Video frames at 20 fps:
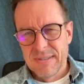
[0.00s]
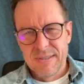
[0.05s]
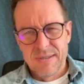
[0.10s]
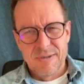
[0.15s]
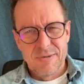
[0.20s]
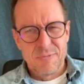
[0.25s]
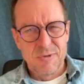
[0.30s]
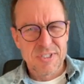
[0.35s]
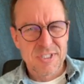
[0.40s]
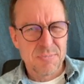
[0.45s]

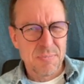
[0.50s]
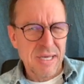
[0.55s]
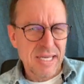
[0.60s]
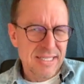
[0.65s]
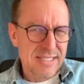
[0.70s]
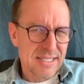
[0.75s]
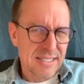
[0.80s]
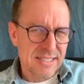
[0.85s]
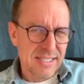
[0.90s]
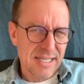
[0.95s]
which
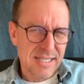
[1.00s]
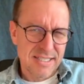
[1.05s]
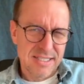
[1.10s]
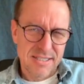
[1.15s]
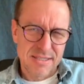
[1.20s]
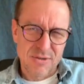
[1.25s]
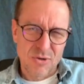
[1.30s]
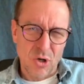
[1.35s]
makes a text